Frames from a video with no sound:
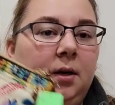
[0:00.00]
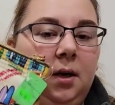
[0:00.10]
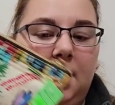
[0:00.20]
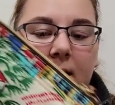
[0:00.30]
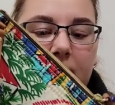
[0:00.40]

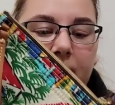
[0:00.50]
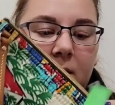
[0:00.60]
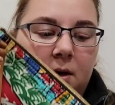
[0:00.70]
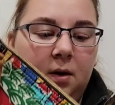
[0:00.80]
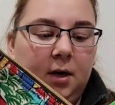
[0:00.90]
Um,
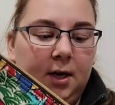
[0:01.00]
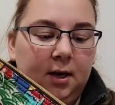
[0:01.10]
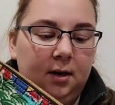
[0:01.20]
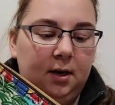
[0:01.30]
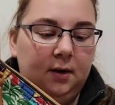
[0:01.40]

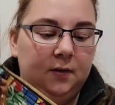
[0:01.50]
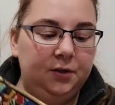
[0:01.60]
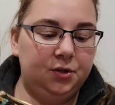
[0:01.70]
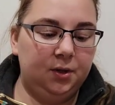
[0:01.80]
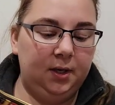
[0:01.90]

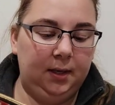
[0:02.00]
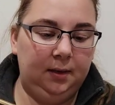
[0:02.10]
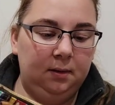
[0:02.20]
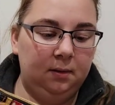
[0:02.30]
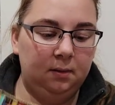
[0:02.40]
eventually,